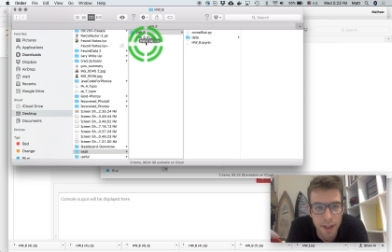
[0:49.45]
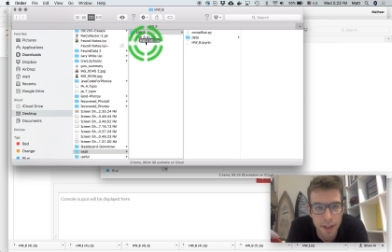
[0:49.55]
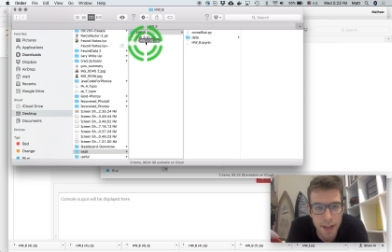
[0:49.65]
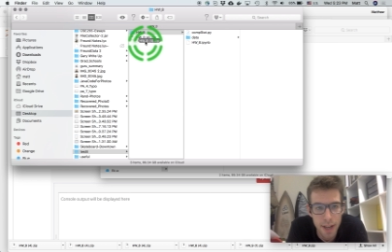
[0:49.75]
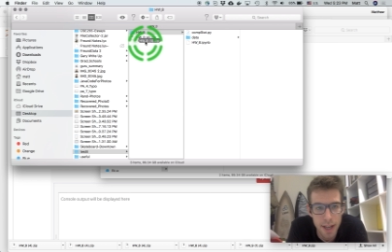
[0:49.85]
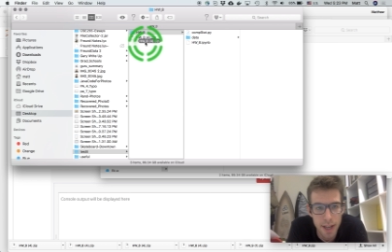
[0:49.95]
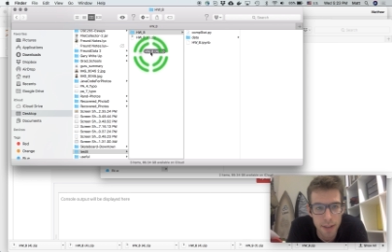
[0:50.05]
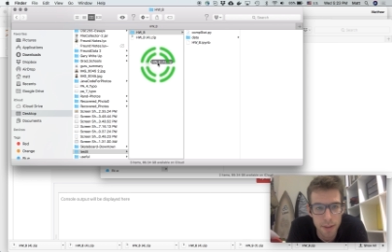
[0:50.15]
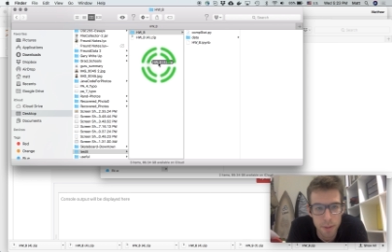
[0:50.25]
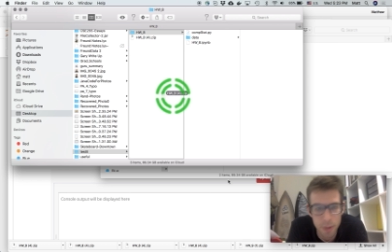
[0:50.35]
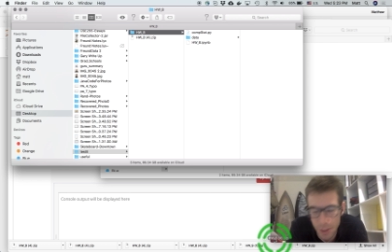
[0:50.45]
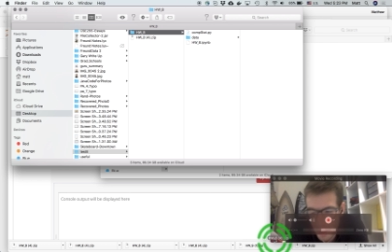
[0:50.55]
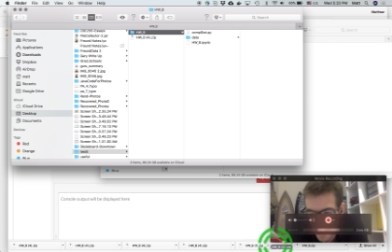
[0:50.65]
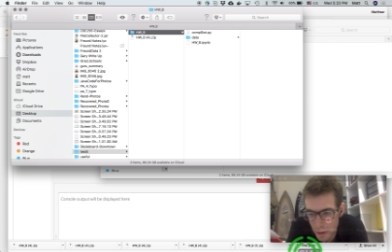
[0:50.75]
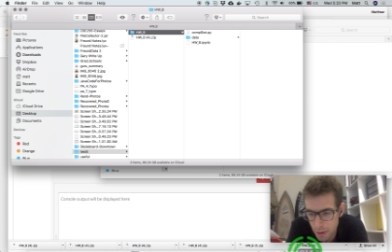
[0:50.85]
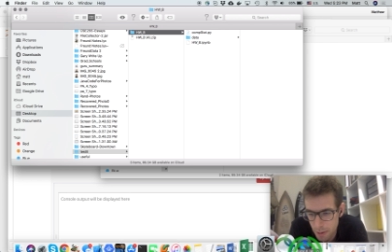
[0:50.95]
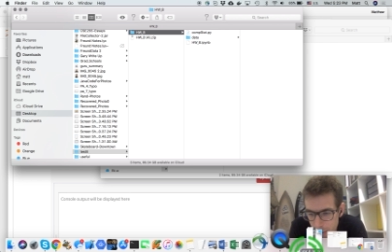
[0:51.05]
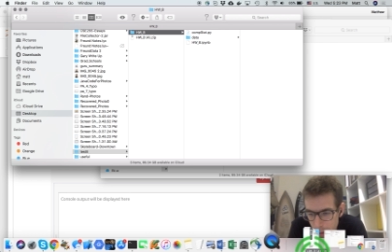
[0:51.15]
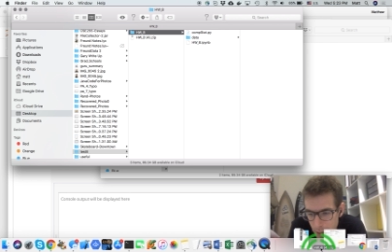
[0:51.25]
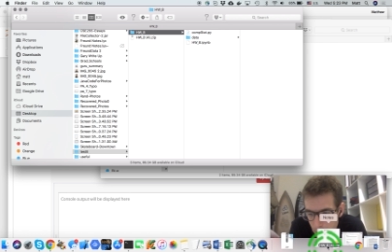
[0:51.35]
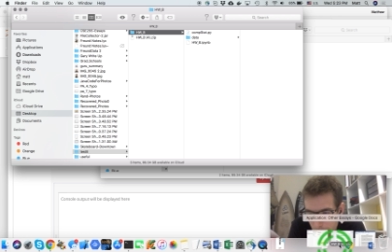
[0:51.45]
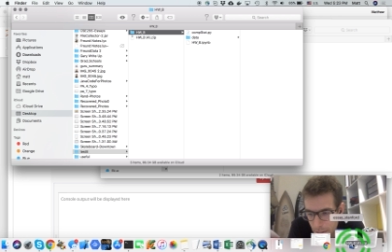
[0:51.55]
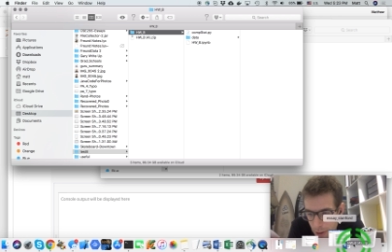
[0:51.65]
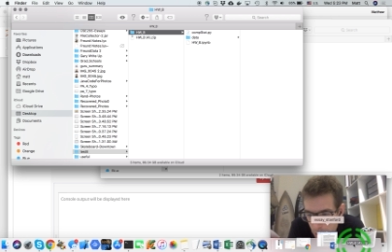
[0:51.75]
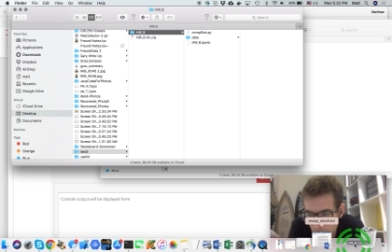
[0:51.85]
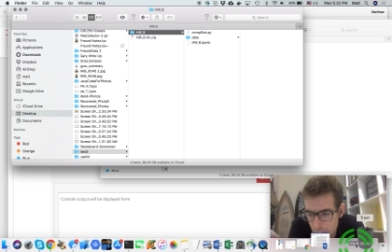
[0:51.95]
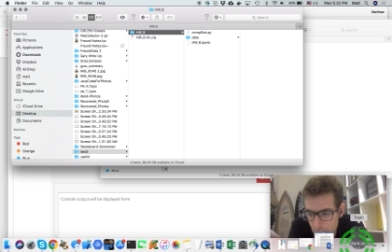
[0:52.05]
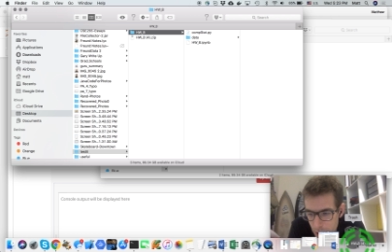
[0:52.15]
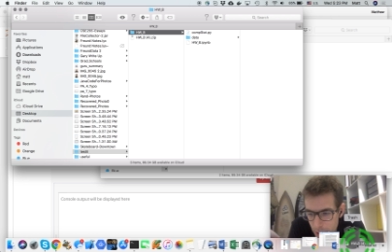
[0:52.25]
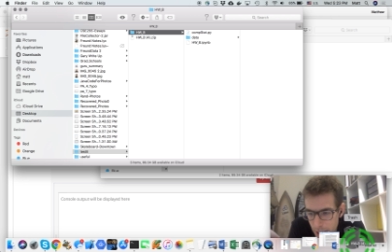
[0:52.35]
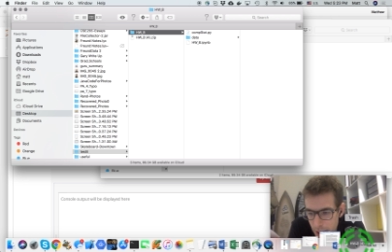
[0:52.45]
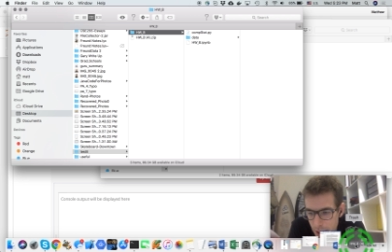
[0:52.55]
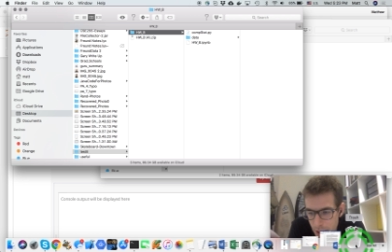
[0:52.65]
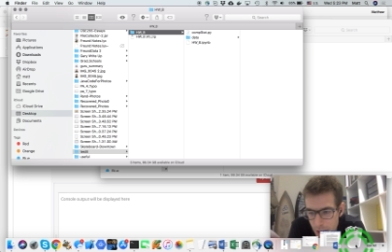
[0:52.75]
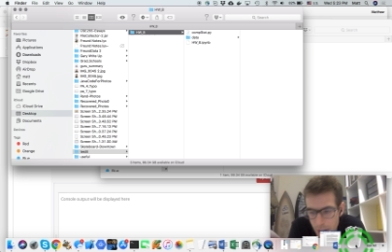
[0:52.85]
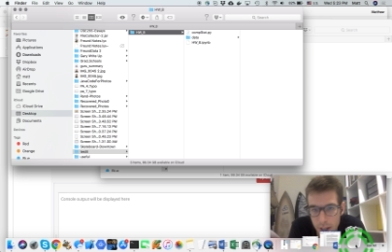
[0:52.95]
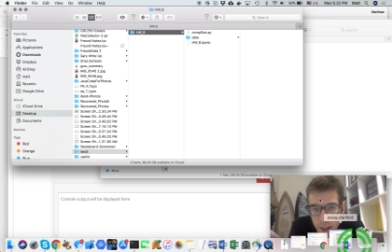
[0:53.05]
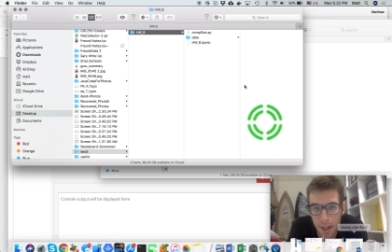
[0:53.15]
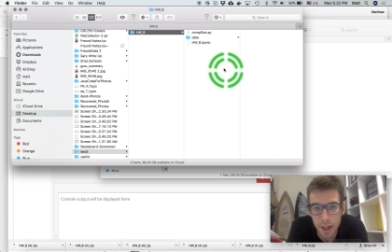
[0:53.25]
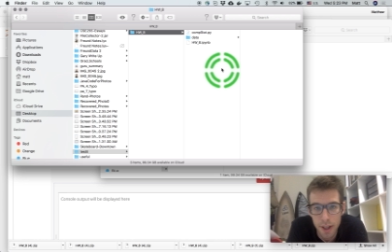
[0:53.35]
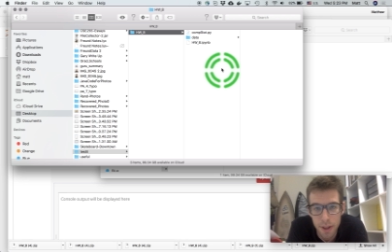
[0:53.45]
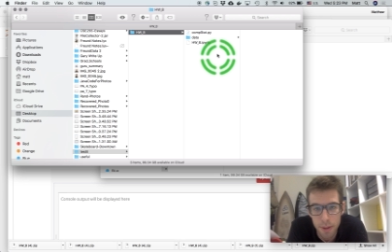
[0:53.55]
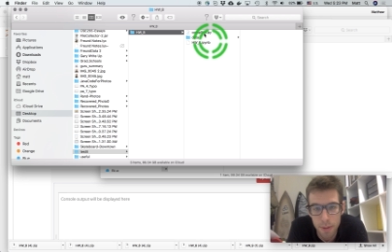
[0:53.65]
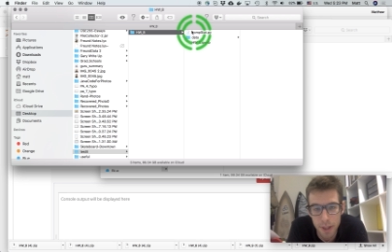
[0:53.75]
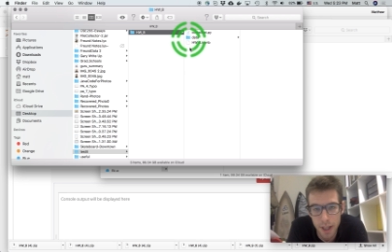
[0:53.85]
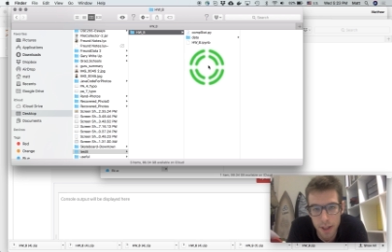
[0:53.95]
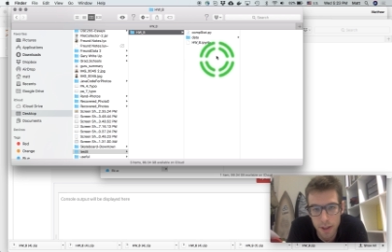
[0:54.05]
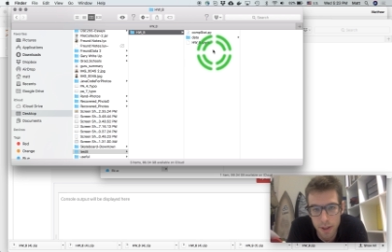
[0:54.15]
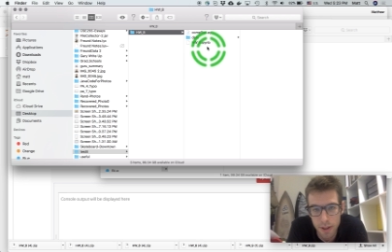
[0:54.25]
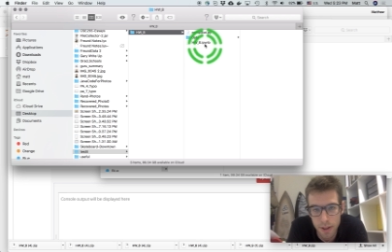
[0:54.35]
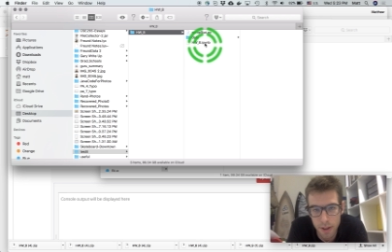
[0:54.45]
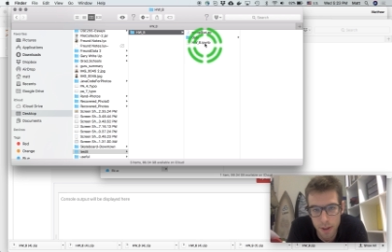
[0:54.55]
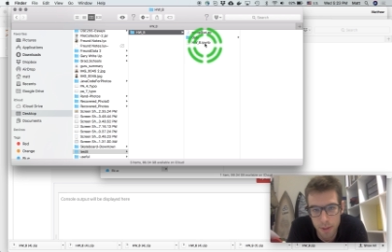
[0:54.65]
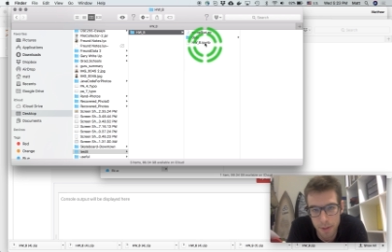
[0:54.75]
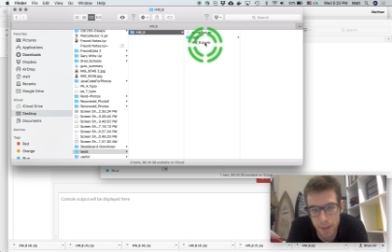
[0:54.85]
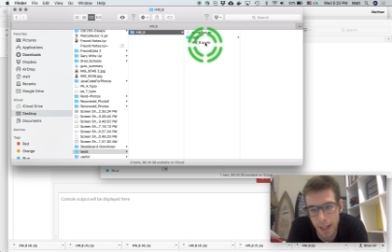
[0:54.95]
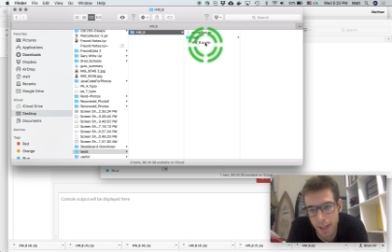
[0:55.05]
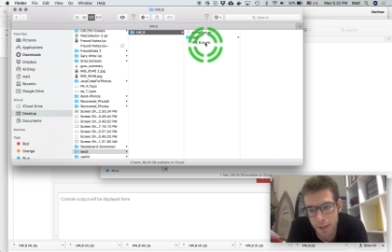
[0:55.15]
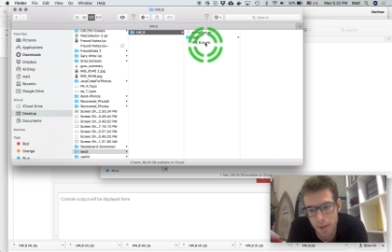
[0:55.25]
Now, what you probably are used to doing is you work on the homework file.